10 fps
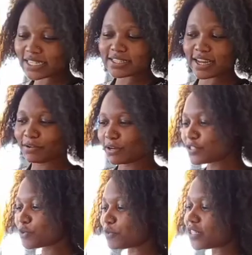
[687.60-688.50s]
it and we're
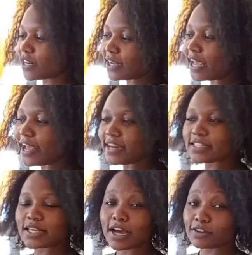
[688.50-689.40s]
going to put it here
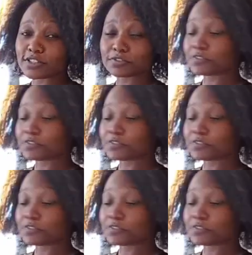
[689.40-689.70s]
and see how it